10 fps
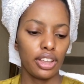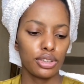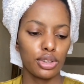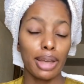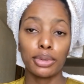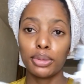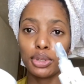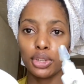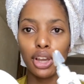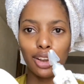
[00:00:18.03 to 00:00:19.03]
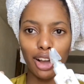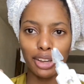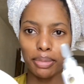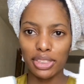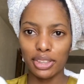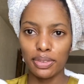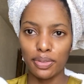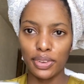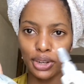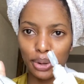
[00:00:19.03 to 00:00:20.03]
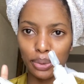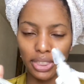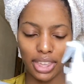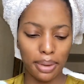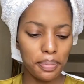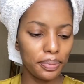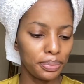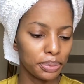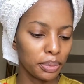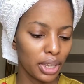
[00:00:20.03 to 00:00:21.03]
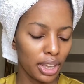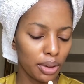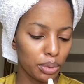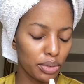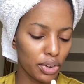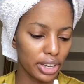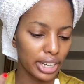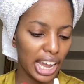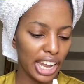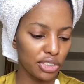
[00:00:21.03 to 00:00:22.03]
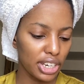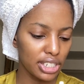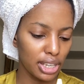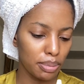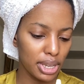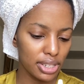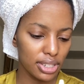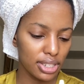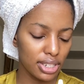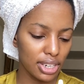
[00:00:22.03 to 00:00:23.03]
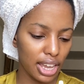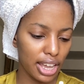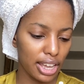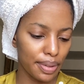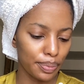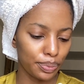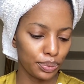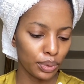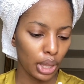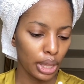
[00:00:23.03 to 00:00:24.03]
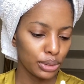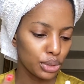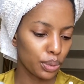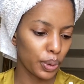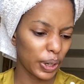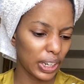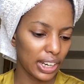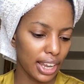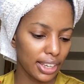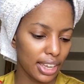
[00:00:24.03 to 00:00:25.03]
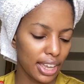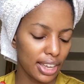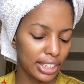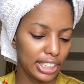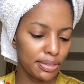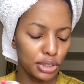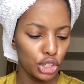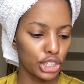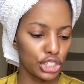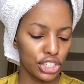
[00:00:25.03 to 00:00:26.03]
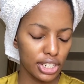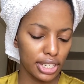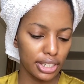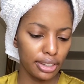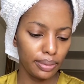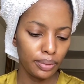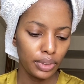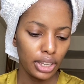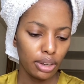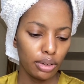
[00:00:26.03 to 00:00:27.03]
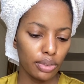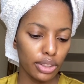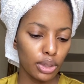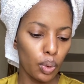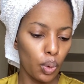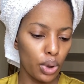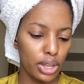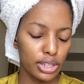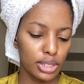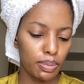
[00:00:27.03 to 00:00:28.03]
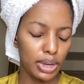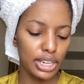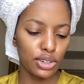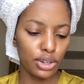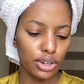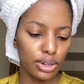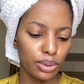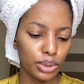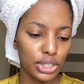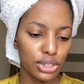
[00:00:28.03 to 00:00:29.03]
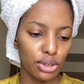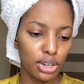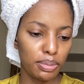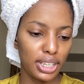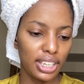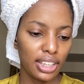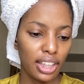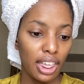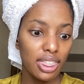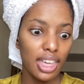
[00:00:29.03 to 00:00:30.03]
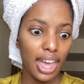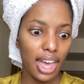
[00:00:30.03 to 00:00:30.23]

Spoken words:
So I'm going to be doing a lock method video with them. We've got a hydrating mist, which will work like a leave-in conditioner. We've got the oil splendor, which is going to be the